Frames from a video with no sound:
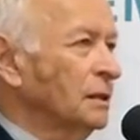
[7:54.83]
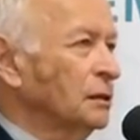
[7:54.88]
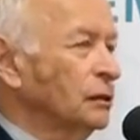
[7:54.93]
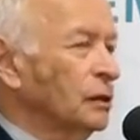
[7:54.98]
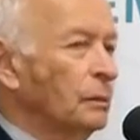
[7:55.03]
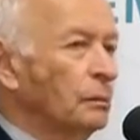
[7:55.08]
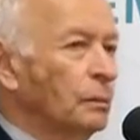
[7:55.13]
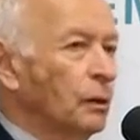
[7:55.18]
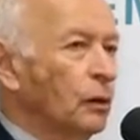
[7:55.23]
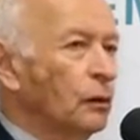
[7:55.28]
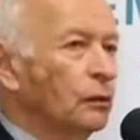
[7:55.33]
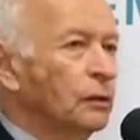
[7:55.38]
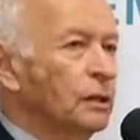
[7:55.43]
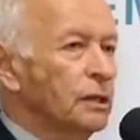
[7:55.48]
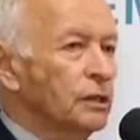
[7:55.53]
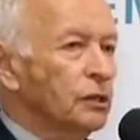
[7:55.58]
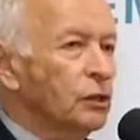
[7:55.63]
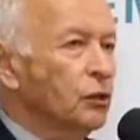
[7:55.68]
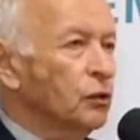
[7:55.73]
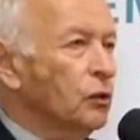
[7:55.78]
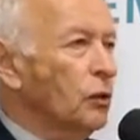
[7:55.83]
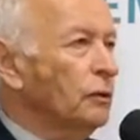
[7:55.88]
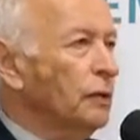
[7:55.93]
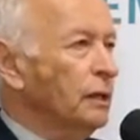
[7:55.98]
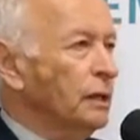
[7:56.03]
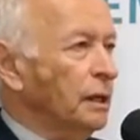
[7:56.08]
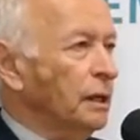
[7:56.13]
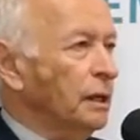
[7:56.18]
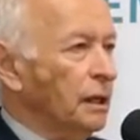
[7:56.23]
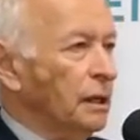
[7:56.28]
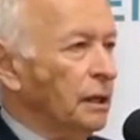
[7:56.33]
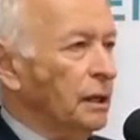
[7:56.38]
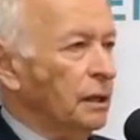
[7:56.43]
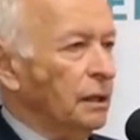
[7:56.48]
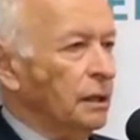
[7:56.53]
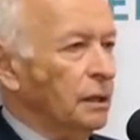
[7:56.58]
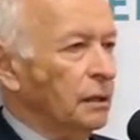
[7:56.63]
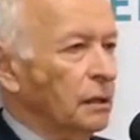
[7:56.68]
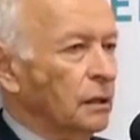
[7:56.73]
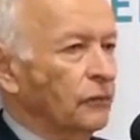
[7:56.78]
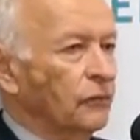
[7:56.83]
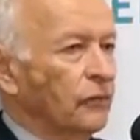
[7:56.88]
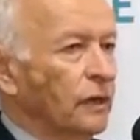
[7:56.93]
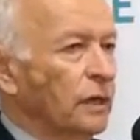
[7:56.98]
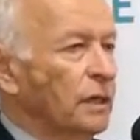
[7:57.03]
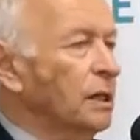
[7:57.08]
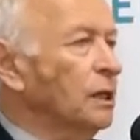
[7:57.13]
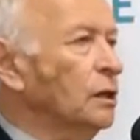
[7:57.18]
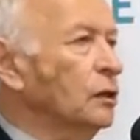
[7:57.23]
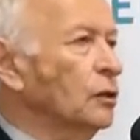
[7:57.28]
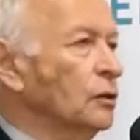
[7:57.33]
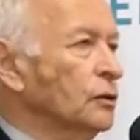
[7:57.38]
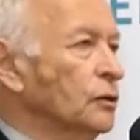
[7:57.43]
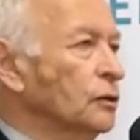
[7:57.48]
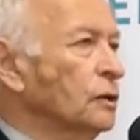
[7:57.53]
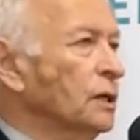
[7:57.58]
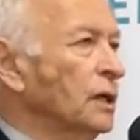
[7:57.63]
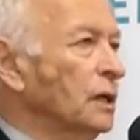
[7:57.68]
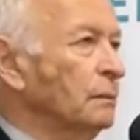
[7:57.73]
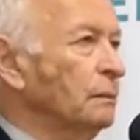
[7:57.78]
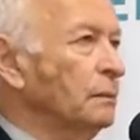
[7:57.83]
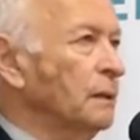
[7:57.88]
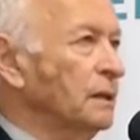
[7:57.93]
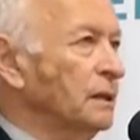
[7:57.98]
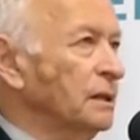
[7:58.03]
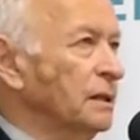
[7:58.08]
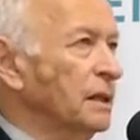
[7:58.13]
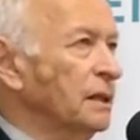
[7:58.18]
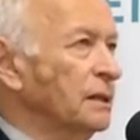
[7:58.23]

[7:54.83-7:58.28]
The bone is growing very close to the implant,